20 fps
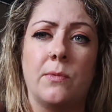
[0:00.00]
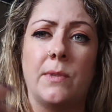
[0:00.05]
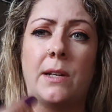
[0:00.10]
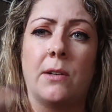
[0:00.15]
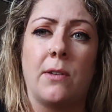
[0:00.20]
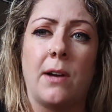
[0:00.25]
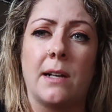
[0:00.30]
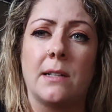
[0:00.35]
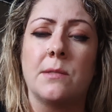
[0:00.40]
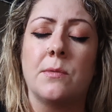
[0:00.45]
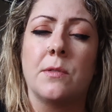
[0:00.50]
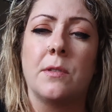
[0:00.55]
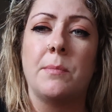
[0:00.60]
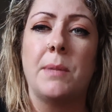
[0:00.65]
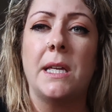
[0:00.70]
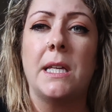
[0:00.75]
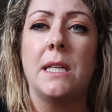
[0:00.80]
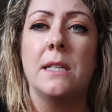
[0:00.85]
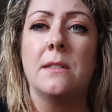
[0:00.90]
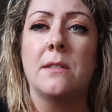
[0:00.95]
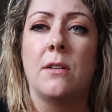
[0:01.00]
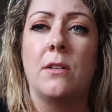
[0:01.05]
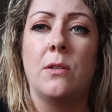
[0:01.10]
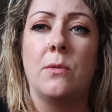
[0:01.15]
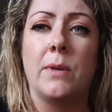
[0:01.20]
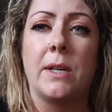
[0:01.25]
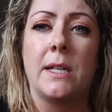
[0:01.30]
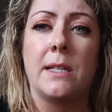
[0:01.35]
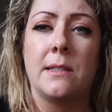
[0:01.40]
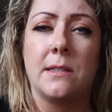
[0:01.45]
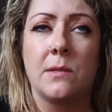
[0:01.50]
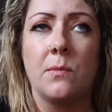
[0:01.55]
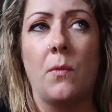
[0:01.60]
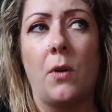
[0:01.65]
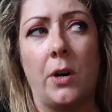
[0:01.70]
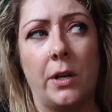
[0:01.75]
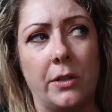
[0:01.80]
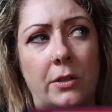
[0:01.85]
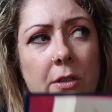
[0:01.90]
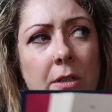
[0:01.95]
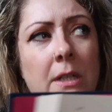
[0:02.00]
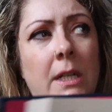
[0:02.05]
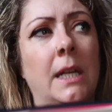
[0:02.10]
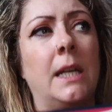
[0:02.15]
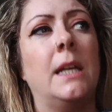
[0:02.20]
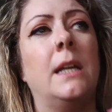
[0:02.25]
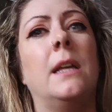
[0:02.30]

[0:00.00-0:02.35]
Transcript: interacts with the baking soda when it hits water.